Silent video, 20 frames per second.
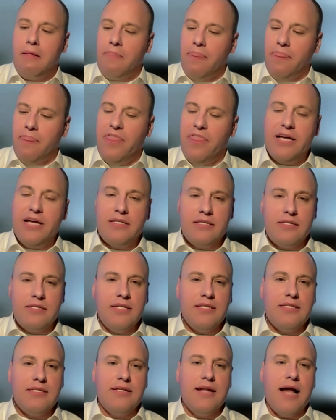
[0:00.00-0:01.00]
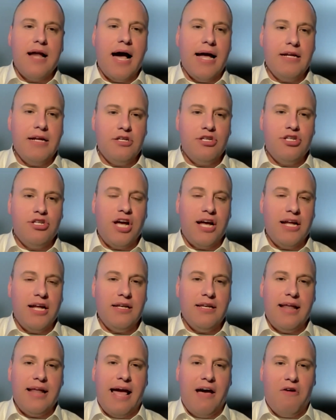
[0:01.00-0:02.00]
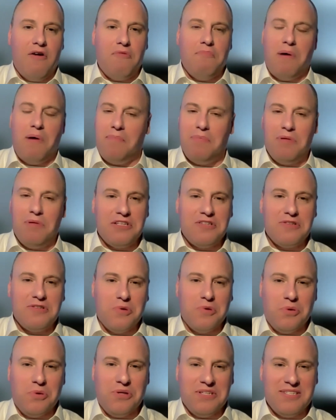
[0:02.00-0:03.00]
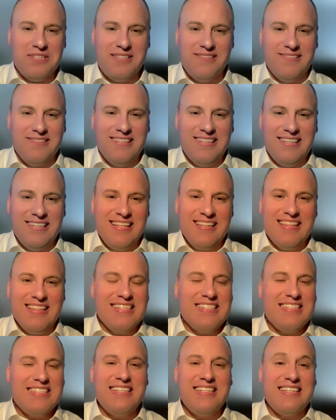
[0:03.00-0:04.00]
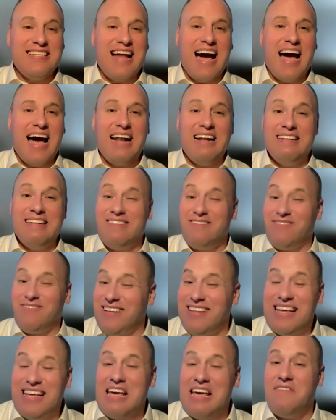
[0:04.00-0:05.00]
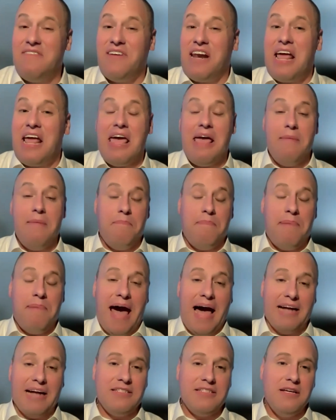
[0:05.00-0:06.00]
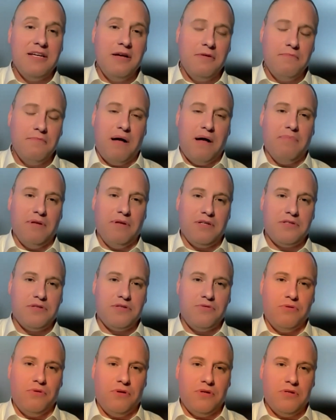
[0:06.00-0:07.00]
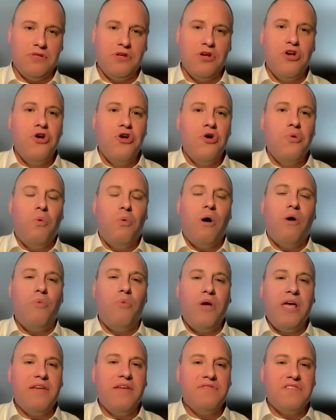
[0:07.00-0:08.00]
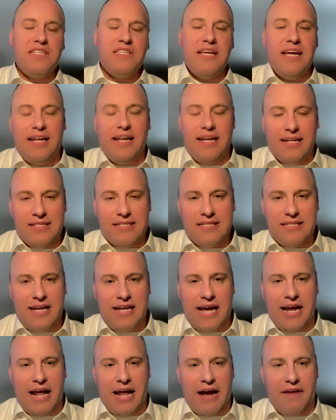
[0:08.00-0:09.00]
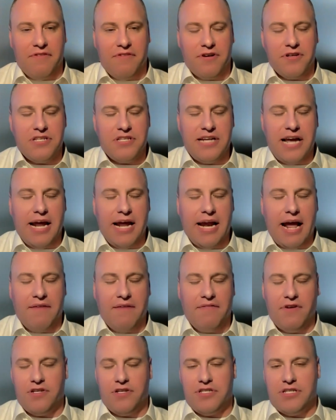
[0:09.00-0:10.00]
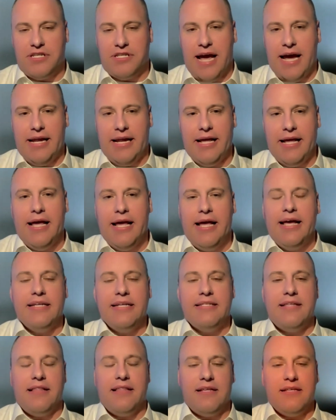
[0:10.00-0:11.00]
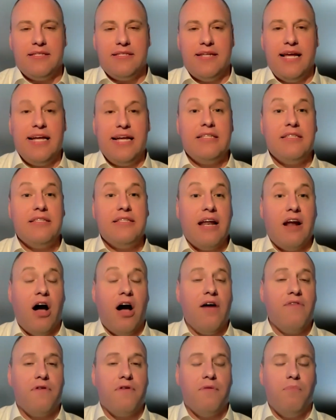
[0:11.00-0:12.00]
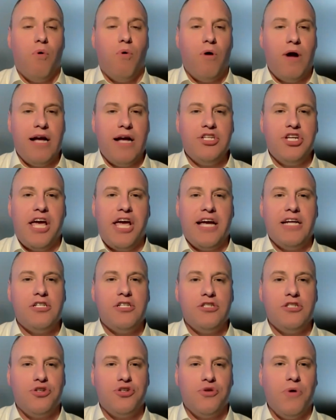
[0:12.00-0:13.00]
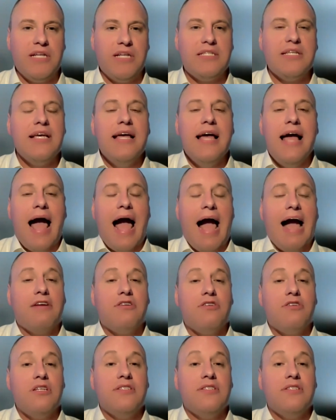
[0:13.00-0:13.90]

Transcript: this does not shut down public schools. This does not really even impact public schools. What we have seen in state after state after state is that the states that offer more education choice actually